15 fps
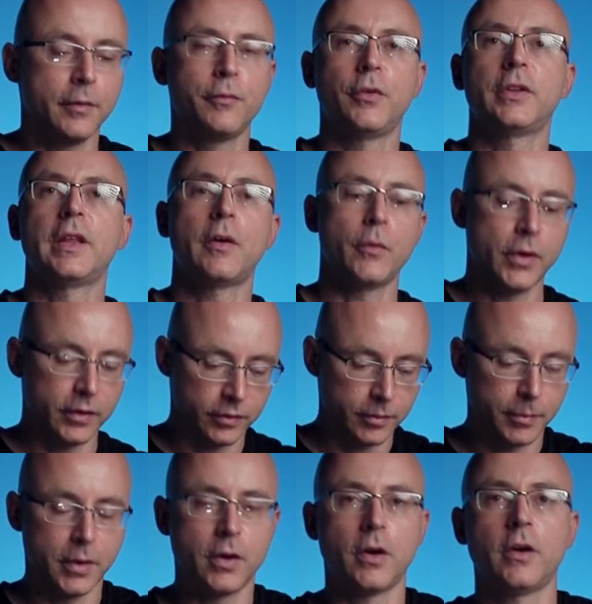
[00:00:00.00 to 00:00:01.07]
for that reason,
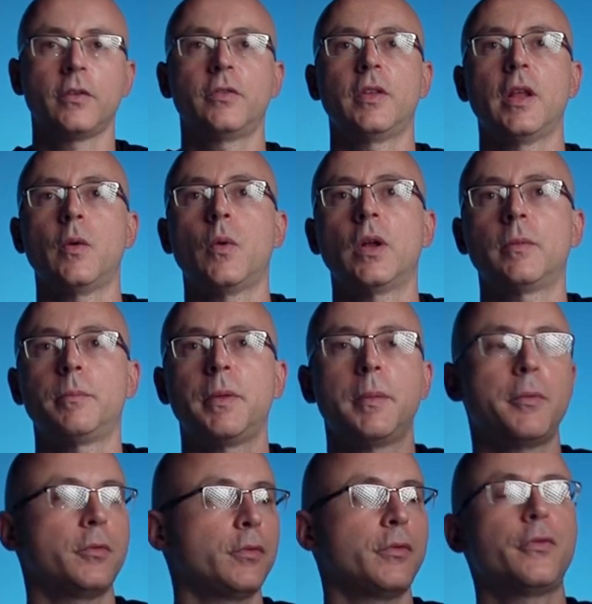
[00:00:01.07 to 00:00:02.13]
because they don't want
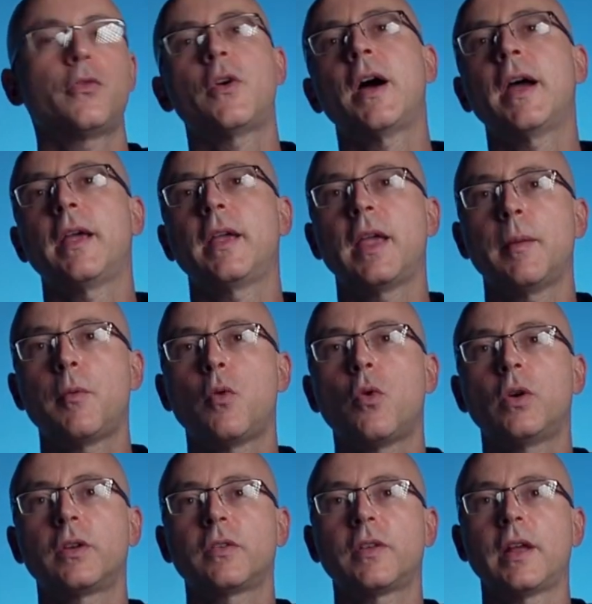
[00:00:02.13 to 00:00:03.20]
people to fry
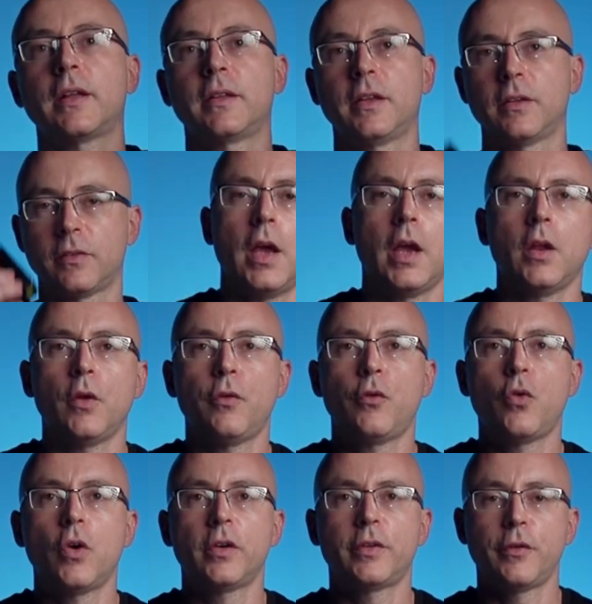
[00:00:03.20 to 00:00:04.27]
camcorders like this. And of
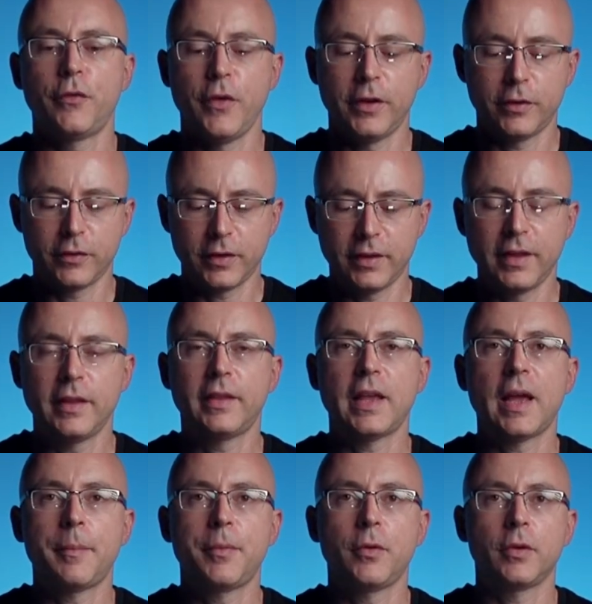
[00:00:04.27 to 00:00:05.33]
course, it features a
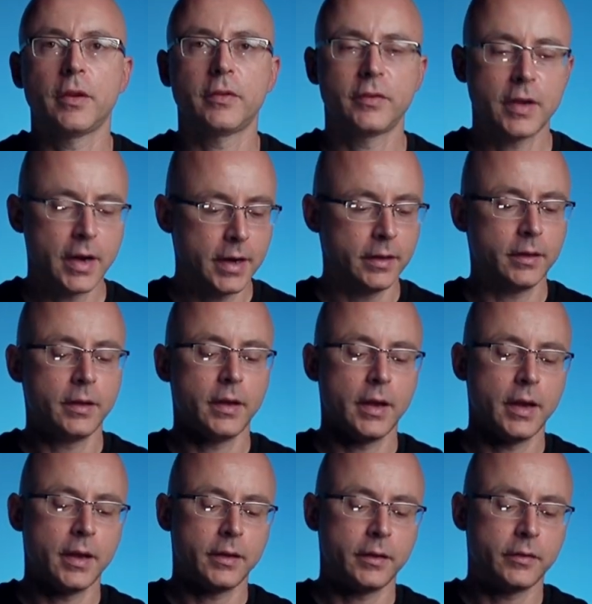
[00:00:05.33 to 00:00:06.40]
D-tap here on the side,
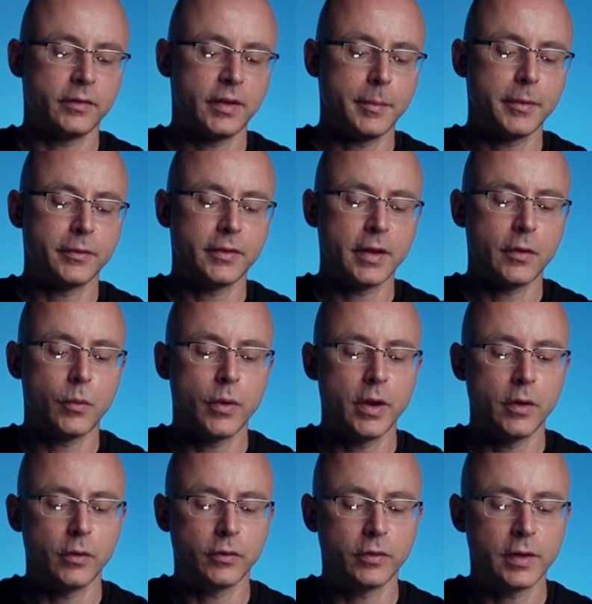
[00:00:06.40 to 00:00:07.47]
and the same exact way
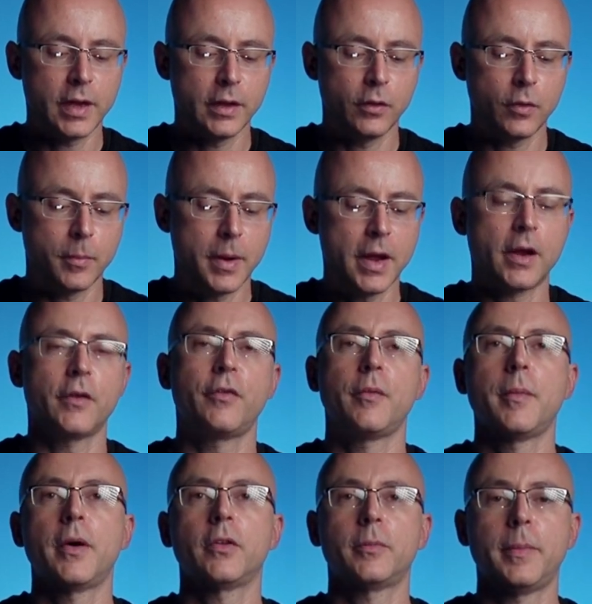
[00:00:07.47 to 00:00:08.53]
you slide your micro
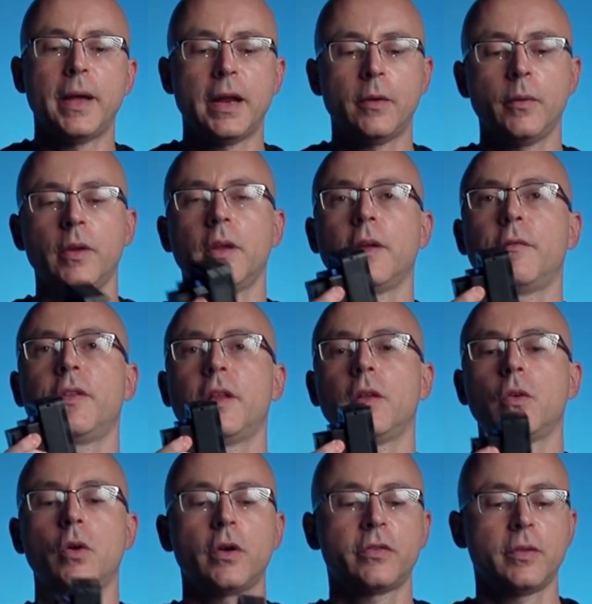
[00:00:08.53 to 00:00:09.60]
V-mount battery, everything
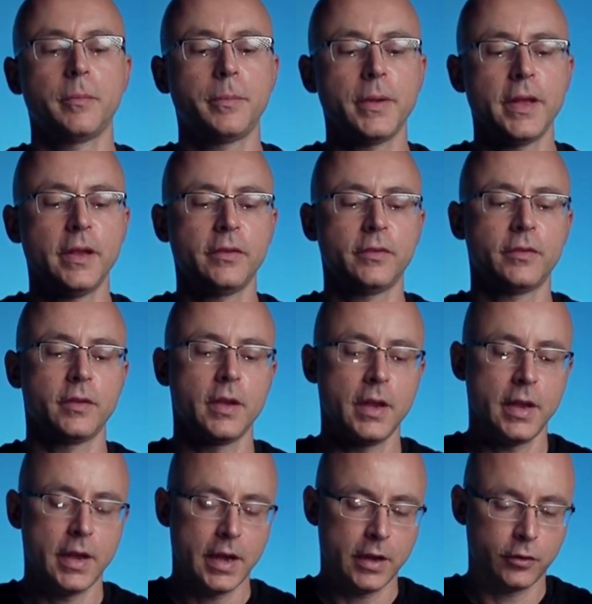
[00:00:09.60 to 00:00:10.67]
locks in place.
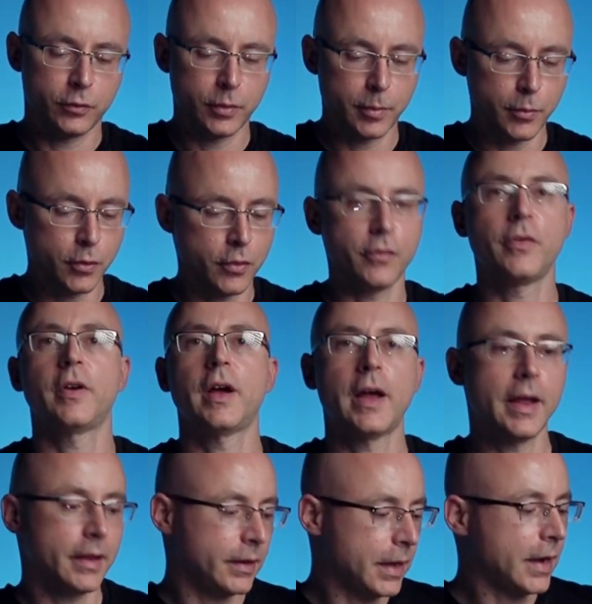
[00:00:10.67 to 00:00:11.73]
And to remove,
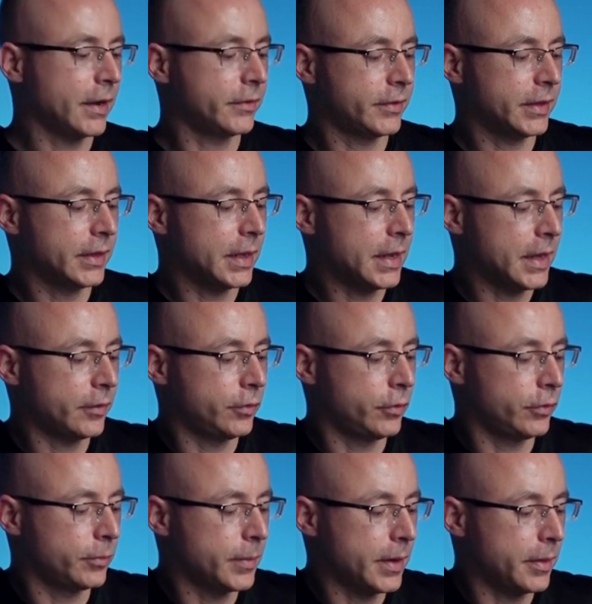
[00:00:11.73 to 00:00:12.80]
like I said, I like to
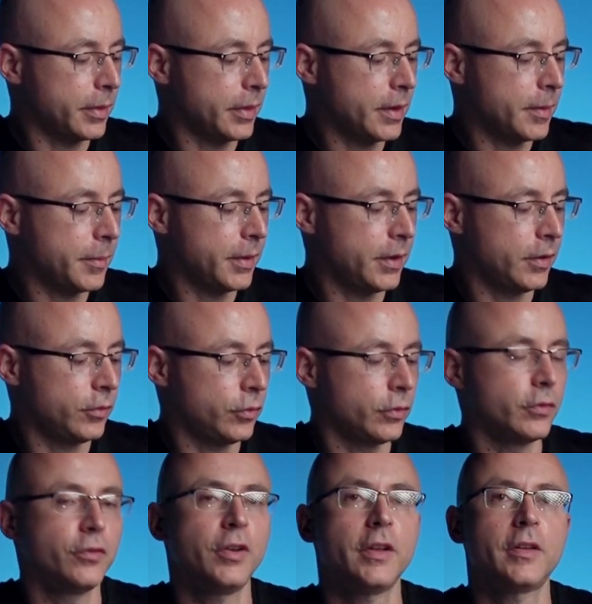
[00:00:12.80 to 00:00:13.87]
use my thumb here to
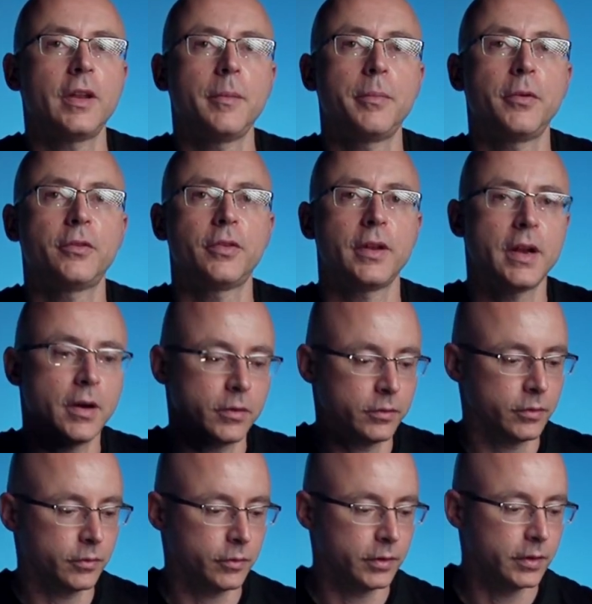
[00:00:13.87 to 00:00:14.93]
gently push it out
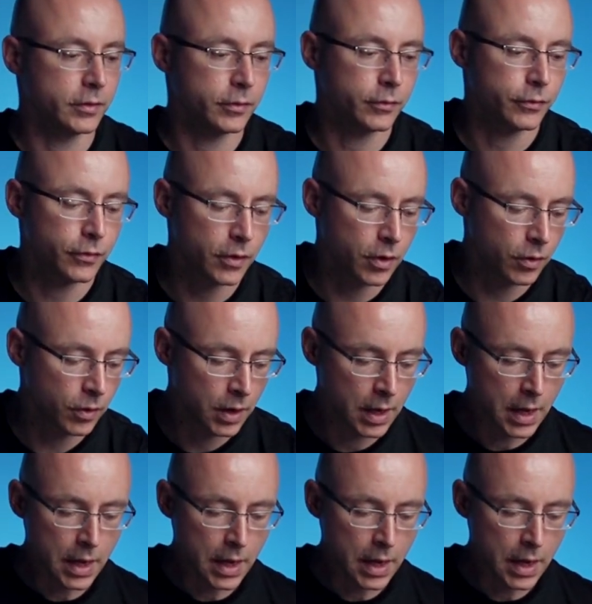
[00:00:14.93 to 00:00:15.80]
so it doesn't fall.